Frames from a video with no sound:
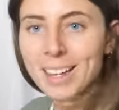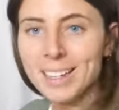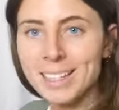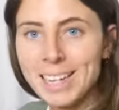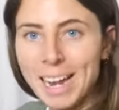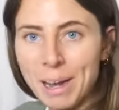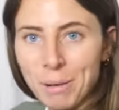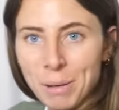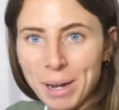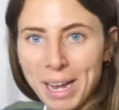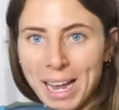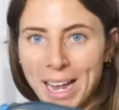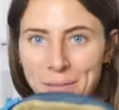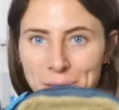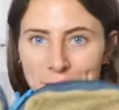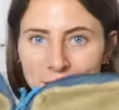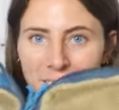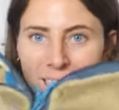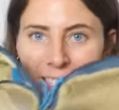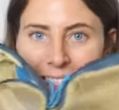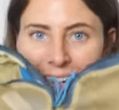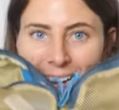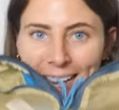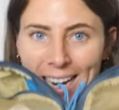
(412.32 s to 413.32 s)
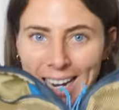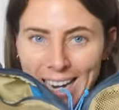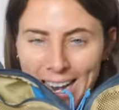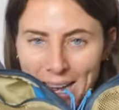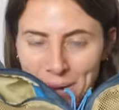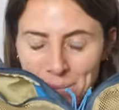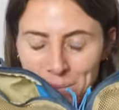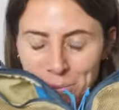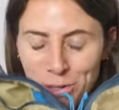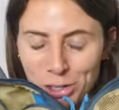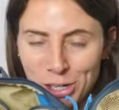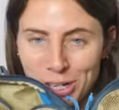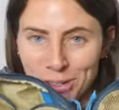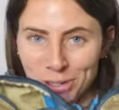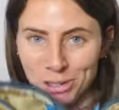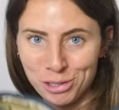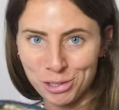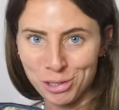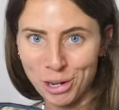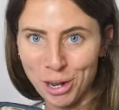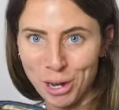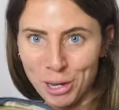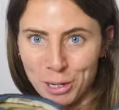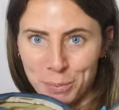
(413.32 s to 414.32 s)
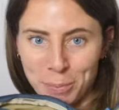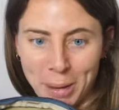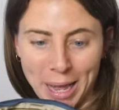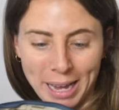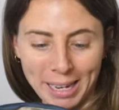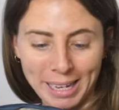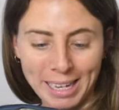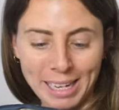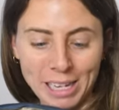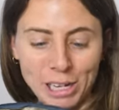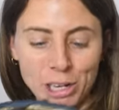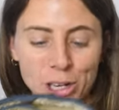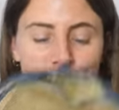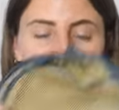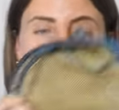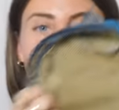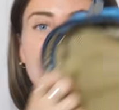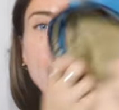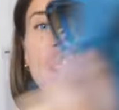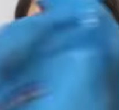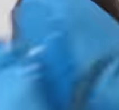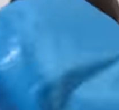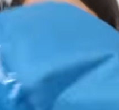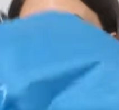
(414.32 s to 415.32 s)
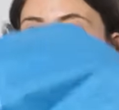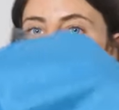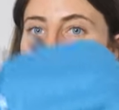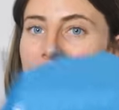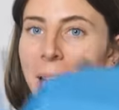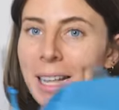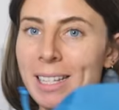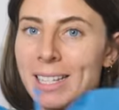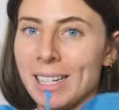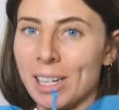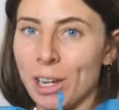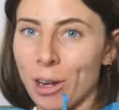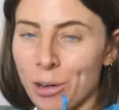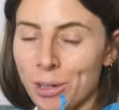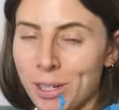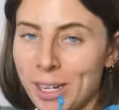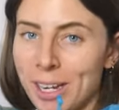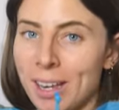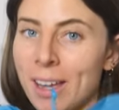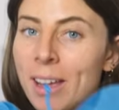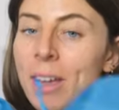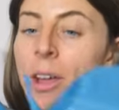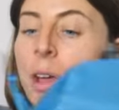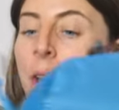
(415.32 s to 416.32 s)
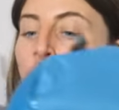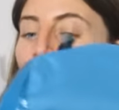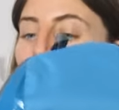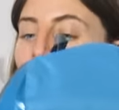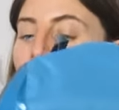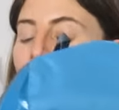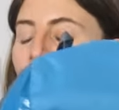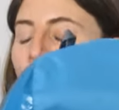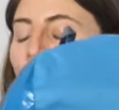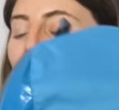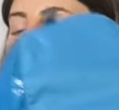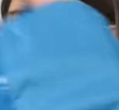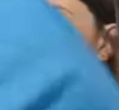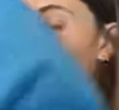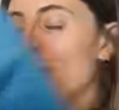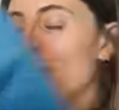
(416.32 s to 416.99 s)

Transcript: Now I have this clamshell style packing cube from Patagonia, which I